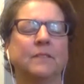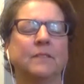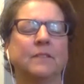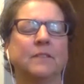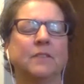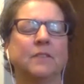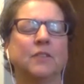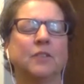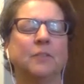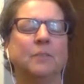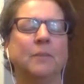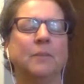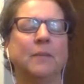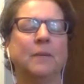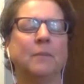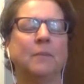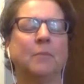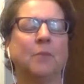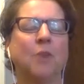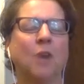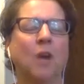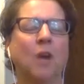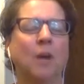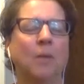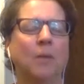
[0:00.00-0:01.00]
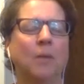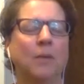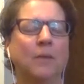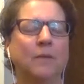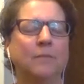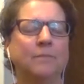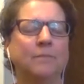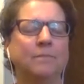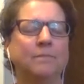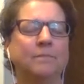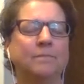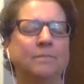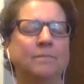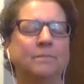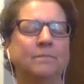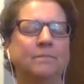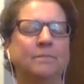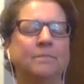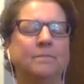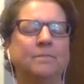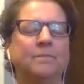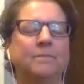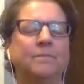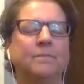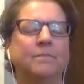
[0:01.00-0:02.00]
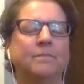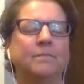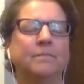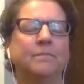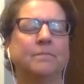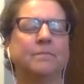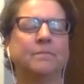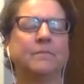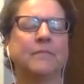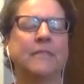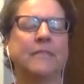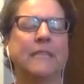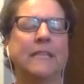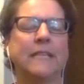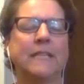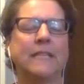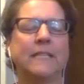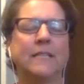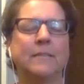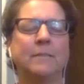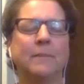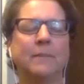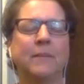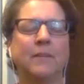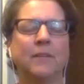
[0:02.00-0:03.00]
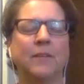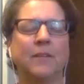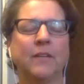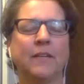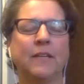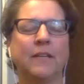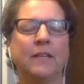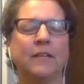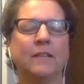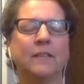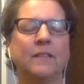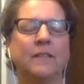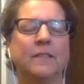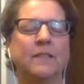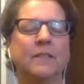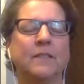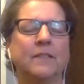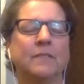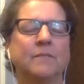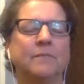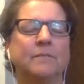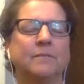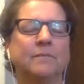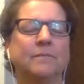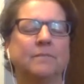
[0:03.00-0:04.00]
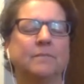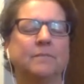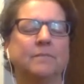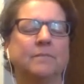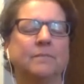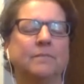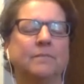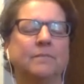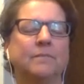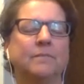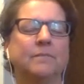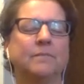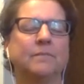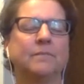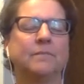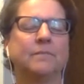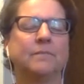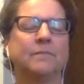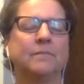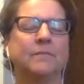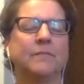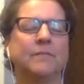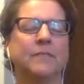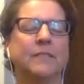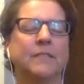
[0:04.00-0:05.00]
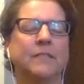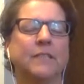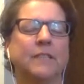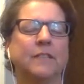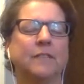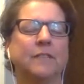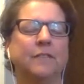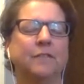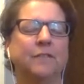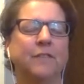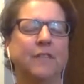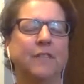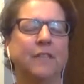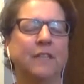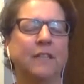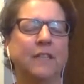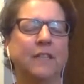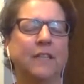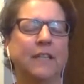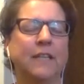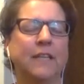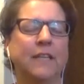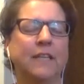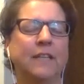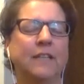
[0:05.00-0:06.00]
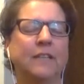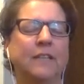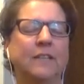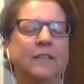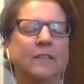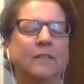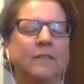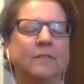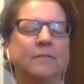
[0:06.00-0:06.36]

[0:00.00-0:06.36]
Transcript: Could be a problem, an experience, a feeling,